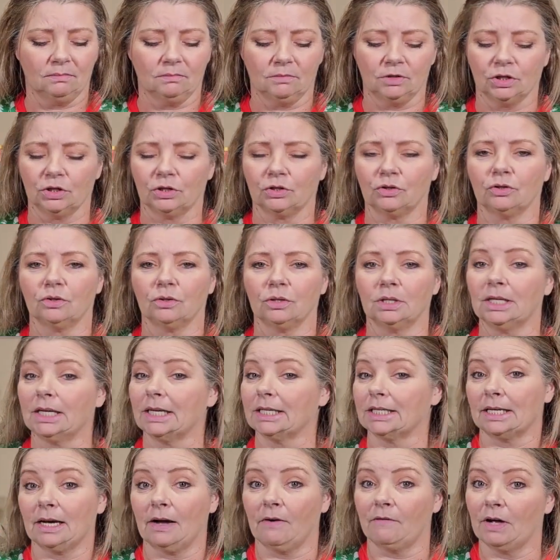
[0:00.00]
just
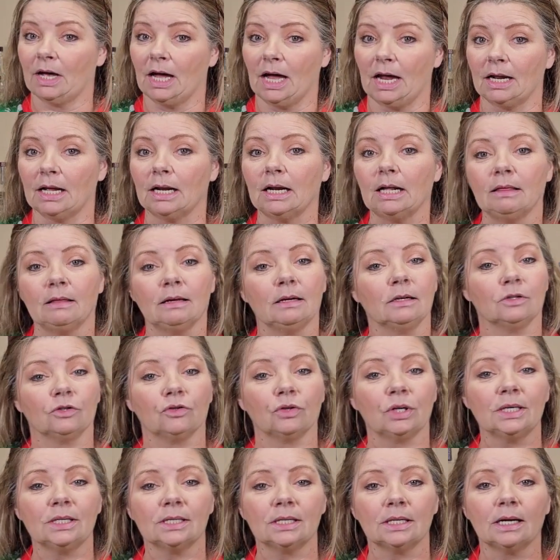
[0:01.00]
because I haven't had anything to
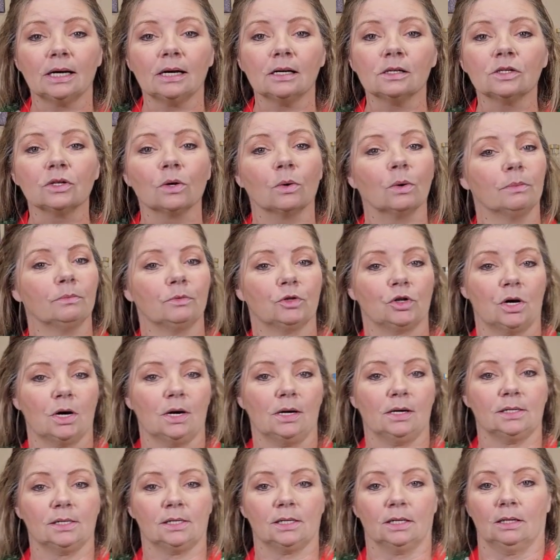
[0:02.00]
drink today, so I'm
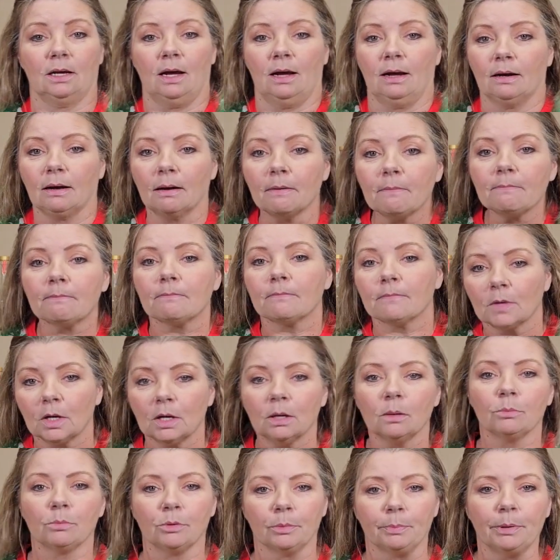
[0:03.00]
trying to like
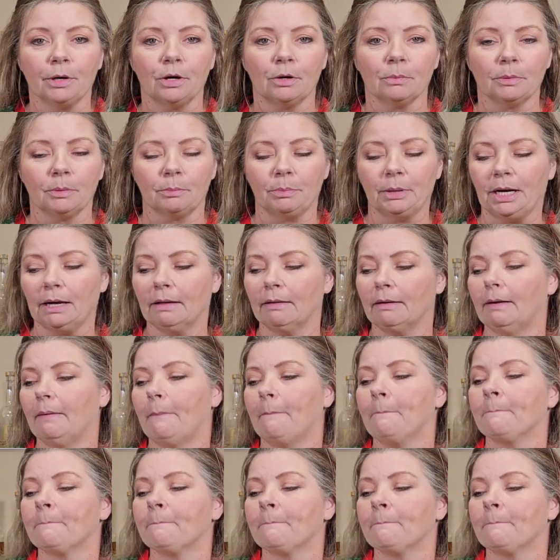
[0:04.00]
prepare my palate.